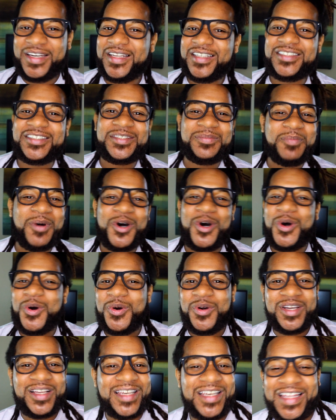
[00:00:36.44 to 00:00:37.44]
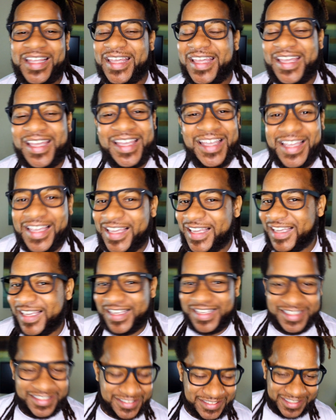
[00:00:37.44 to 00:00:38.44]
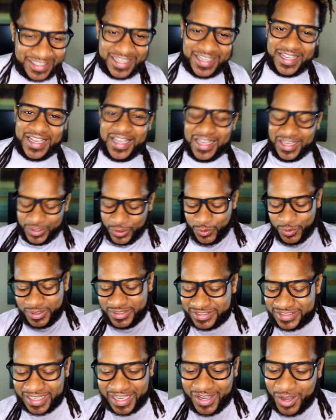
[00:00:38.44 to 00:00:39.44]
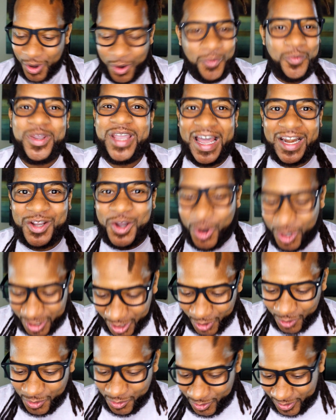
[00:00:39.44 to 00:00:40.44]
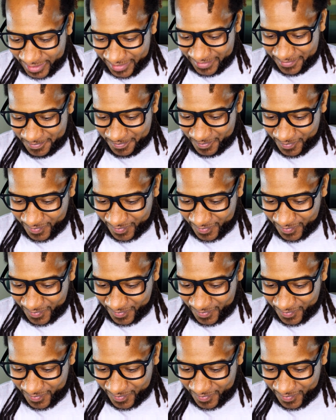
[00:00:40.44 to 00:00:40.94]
the smoke clears. You wouldn't say, oh, we got a caller. Hold on.